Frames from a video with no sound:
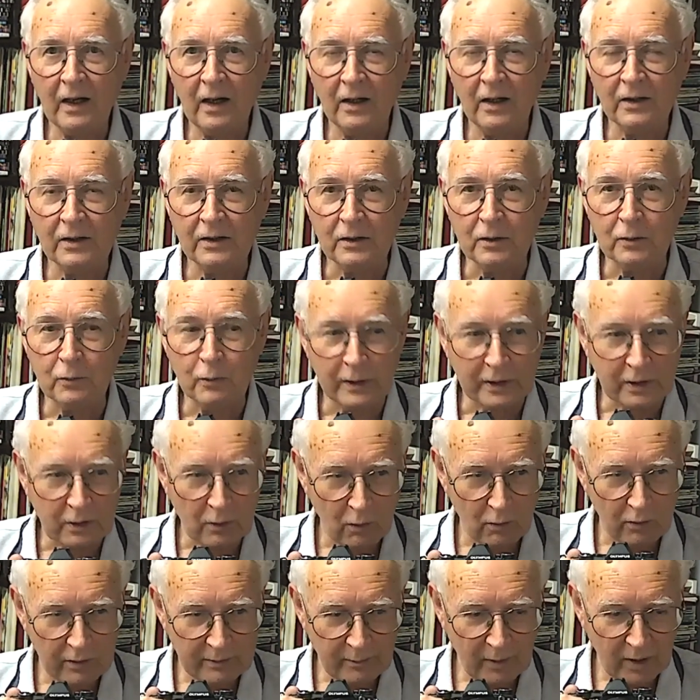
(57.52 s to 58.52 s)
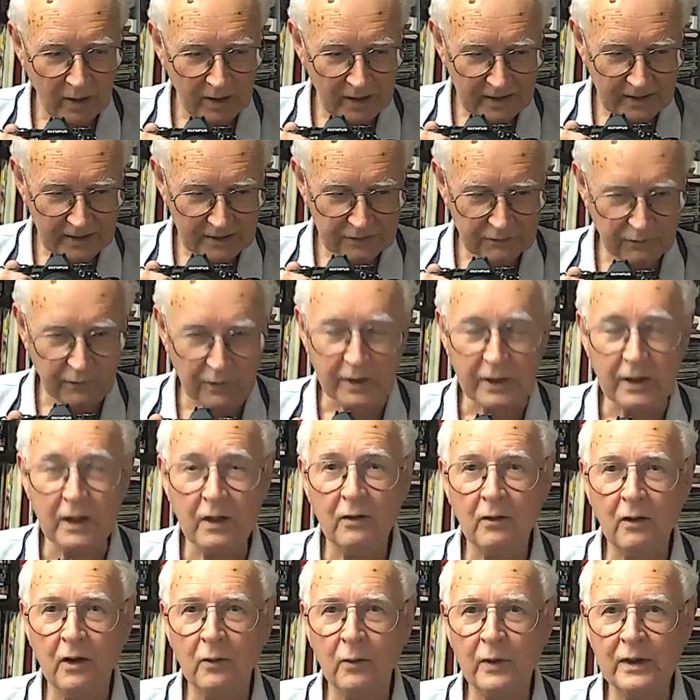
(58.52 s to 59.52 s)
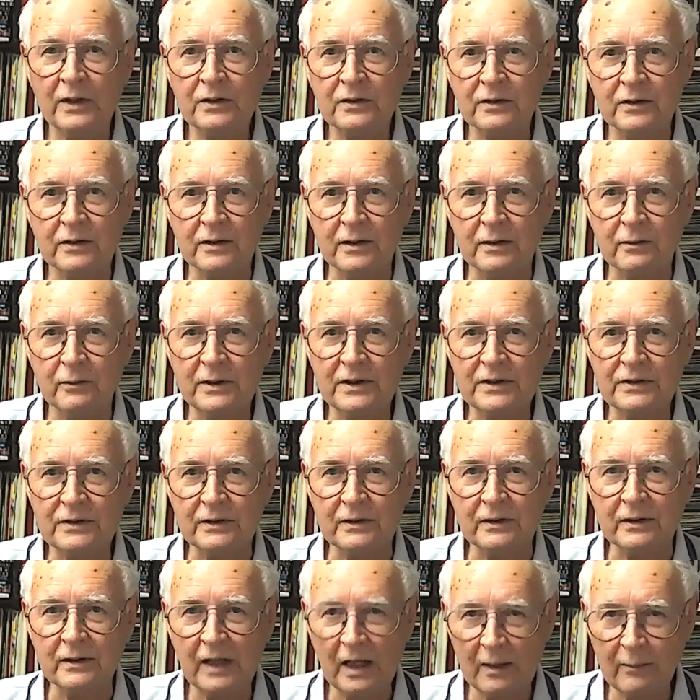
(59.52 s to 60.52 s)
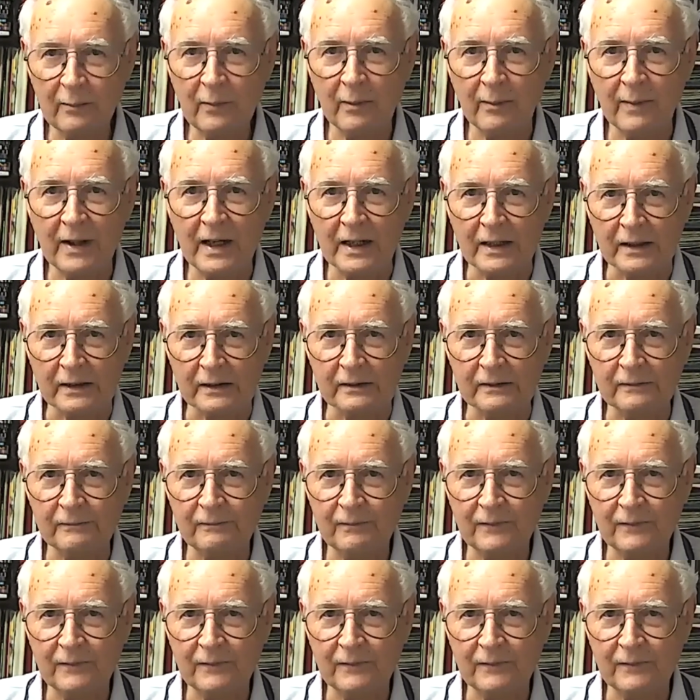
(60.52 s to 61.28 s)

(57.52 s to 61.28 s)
you'll recall in my last video, I went to the recent camera market,